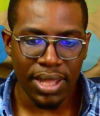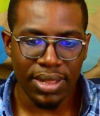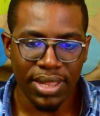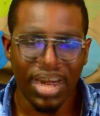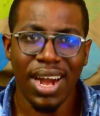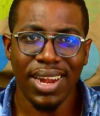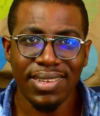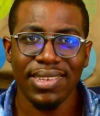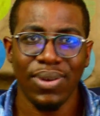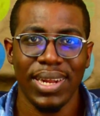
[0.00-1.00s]
the
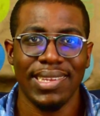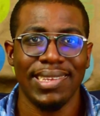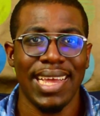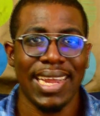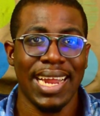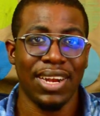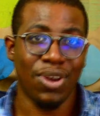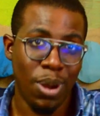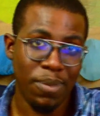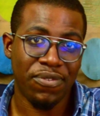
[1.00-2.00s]
consequences that can
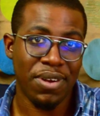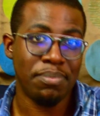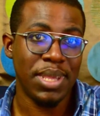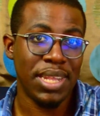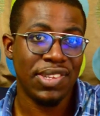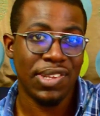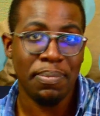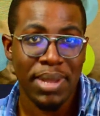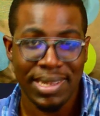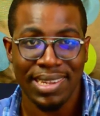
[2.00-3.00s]
come from being
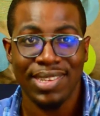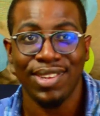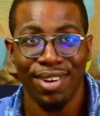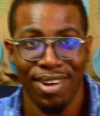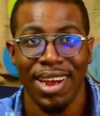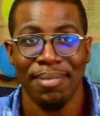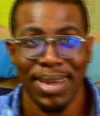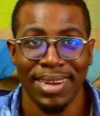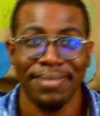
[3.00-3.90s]
submitted to the wrong man.